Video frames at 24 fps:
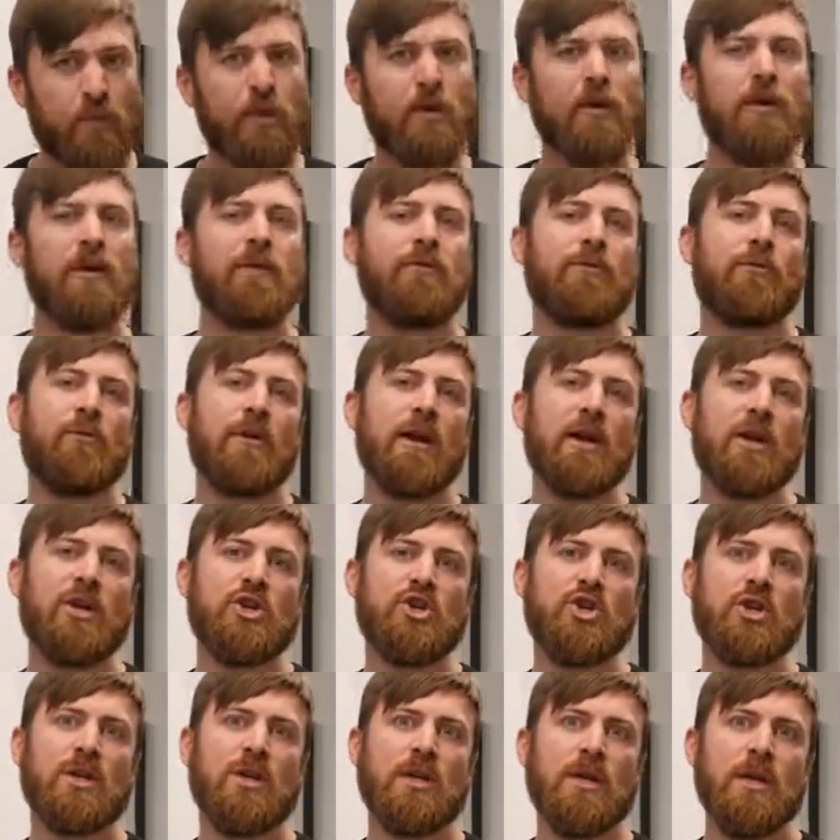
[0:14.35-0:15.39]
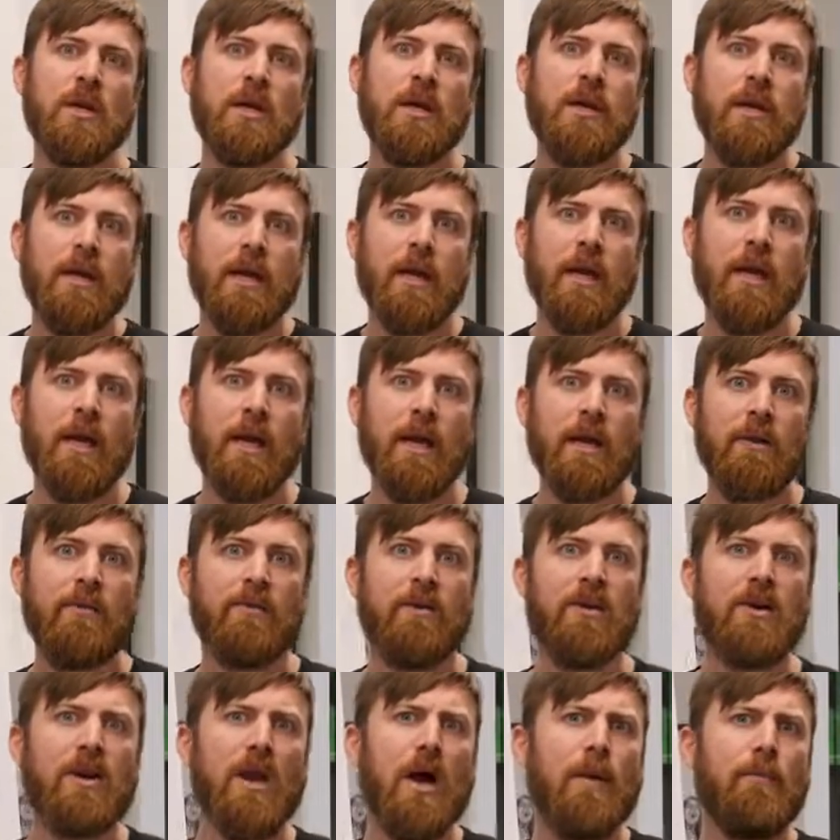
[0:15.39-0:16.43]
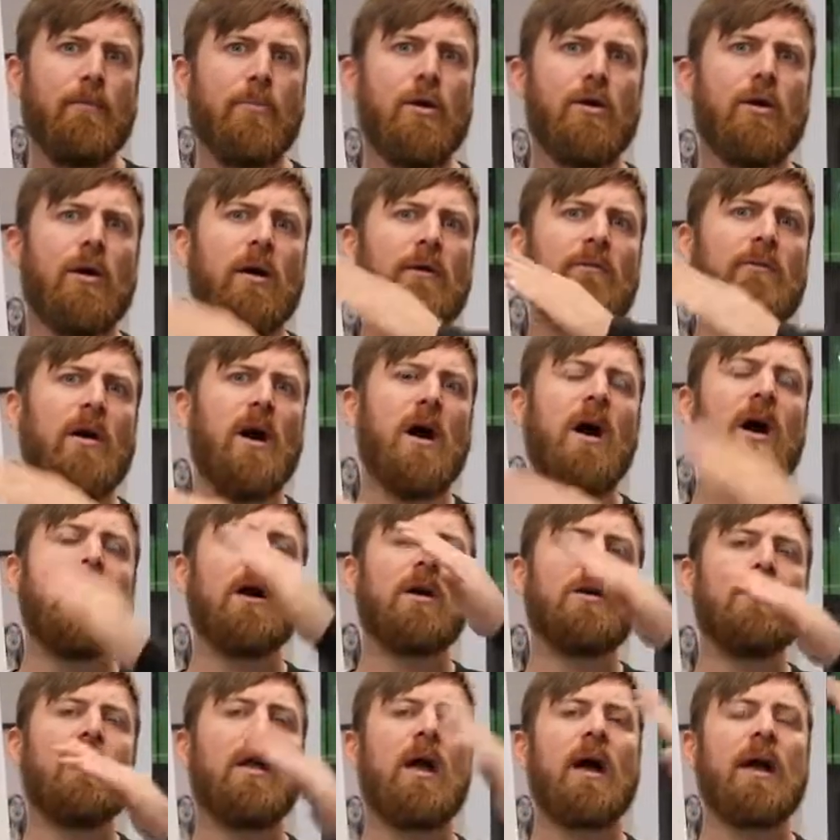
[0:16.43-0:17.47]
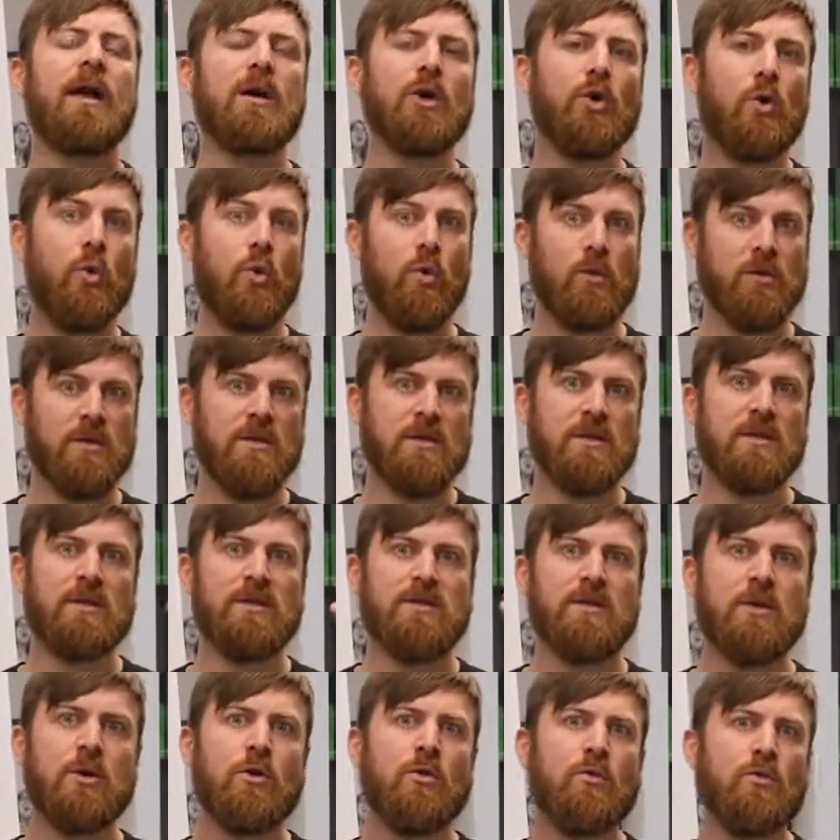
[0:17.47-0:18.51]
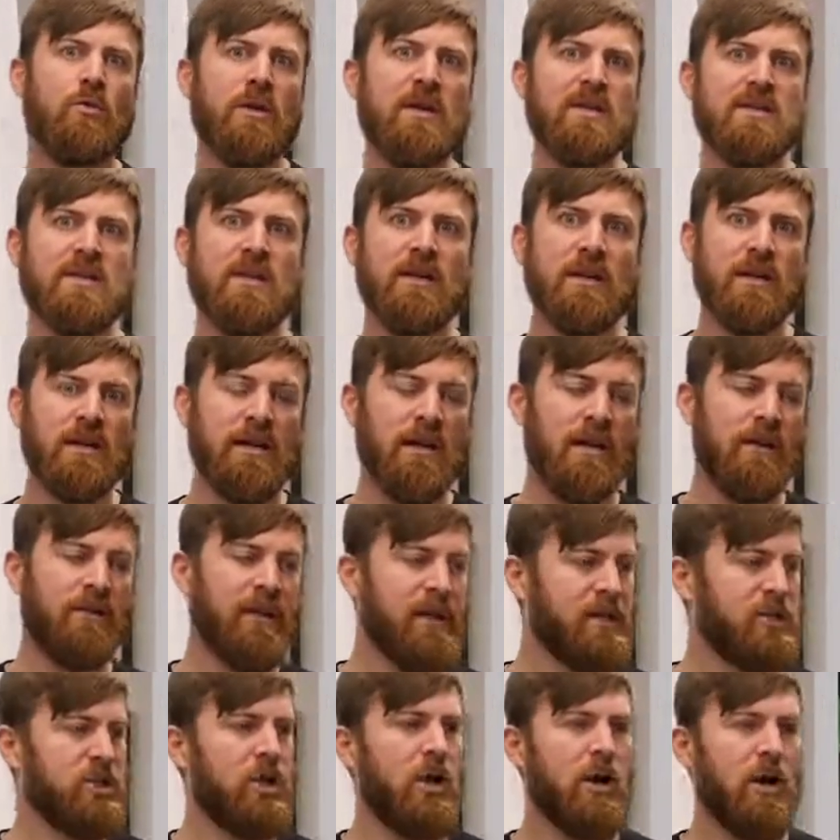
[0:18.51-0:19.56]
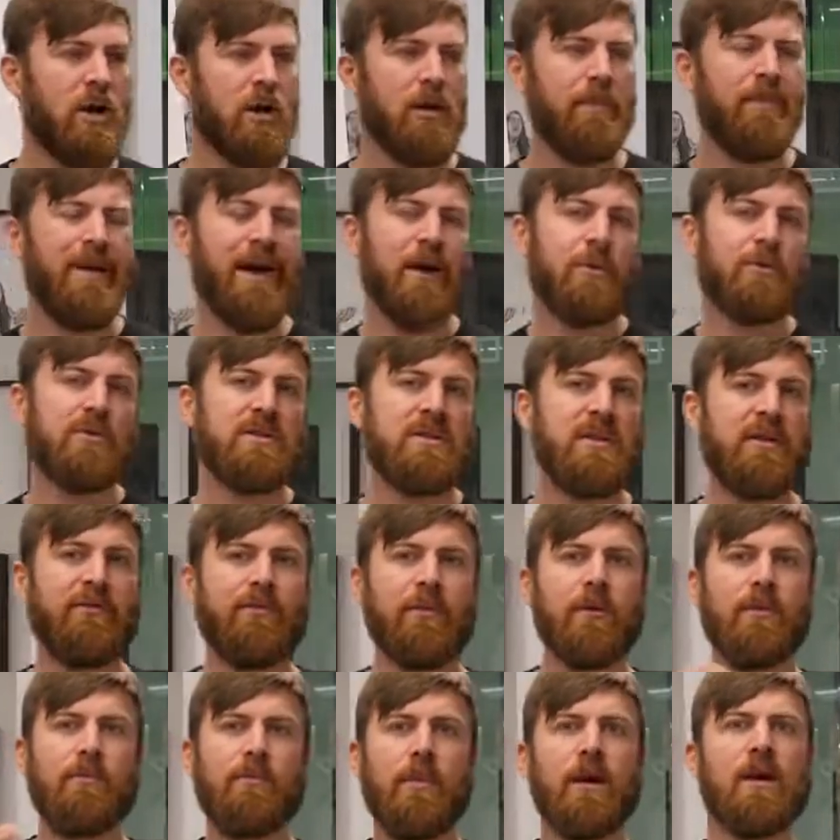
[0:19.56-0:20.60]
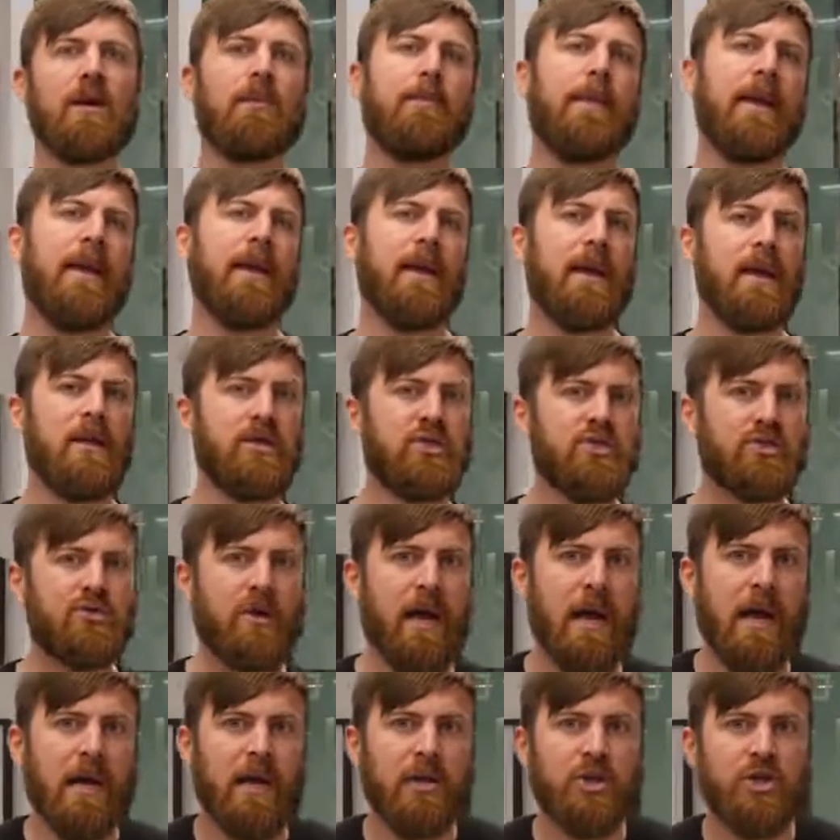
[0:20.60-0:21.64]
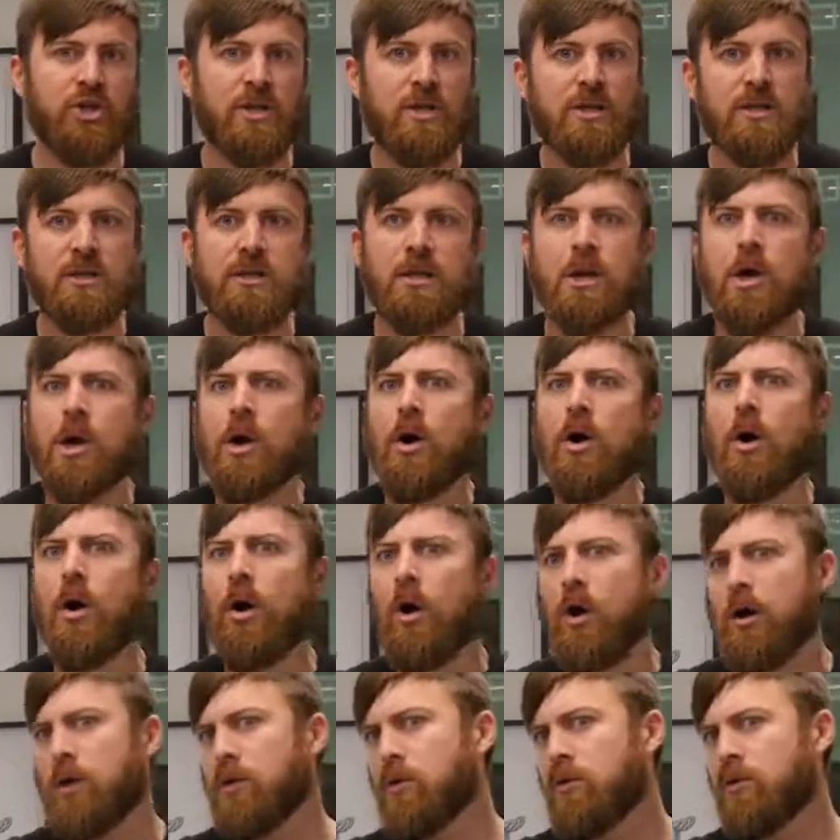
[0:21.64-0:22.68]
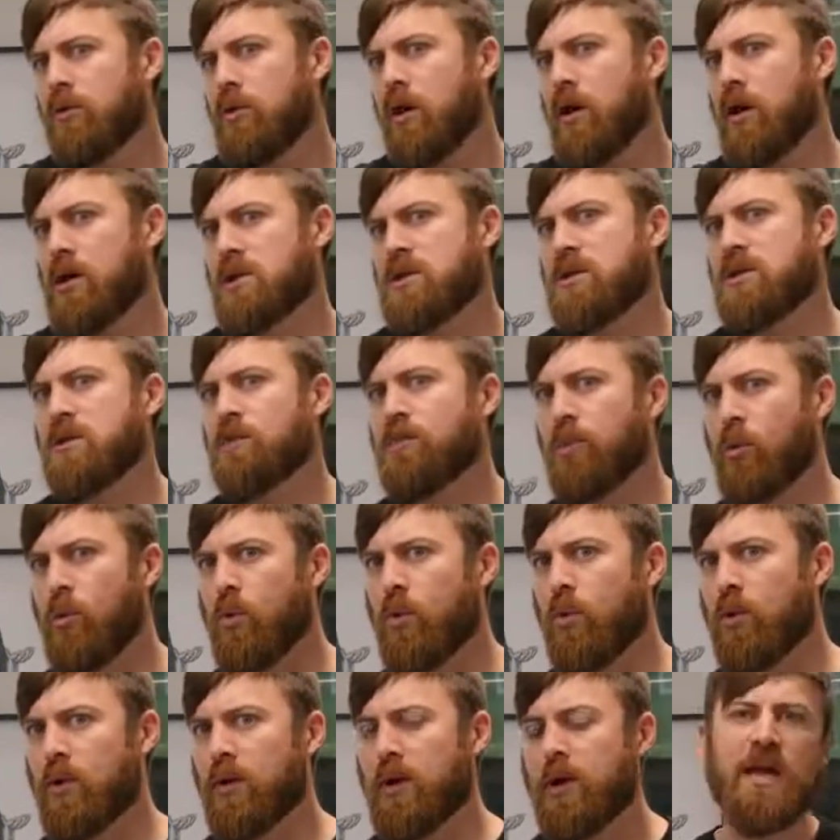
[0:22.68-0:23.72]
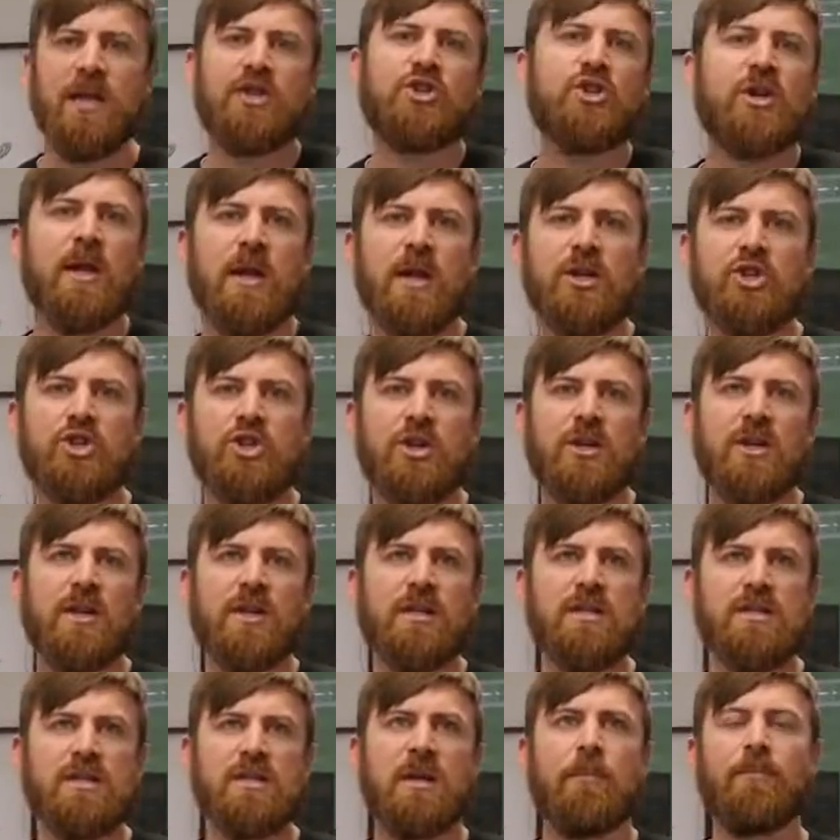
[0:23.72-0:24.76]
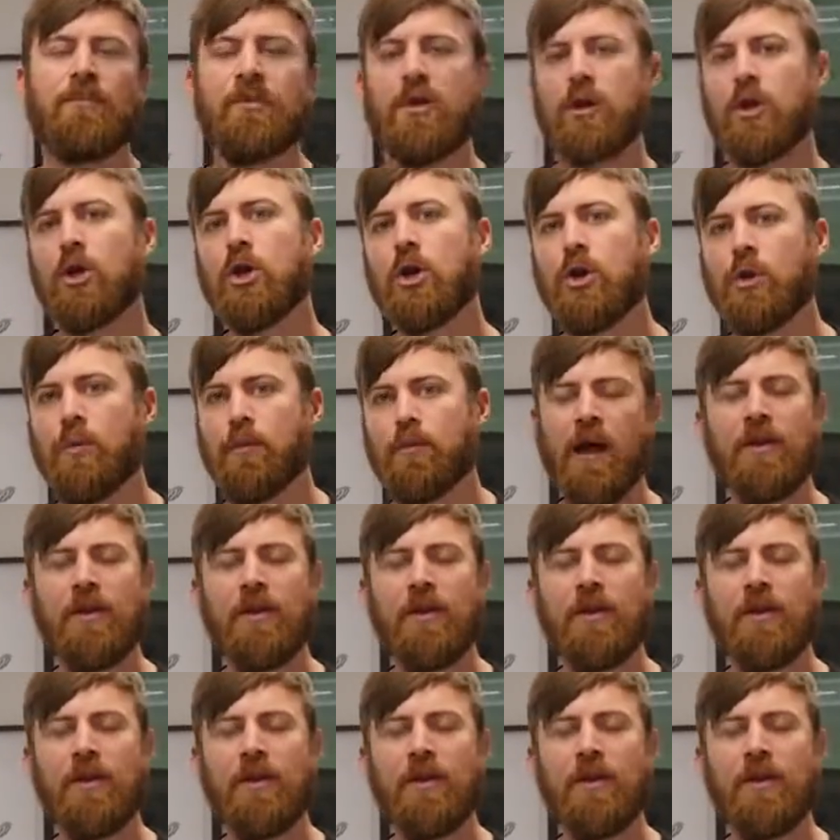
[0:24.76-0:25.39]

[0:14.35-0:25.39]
proliferation in the number of online courses recently that talk about different money-making strategies all across the board. Education is something new.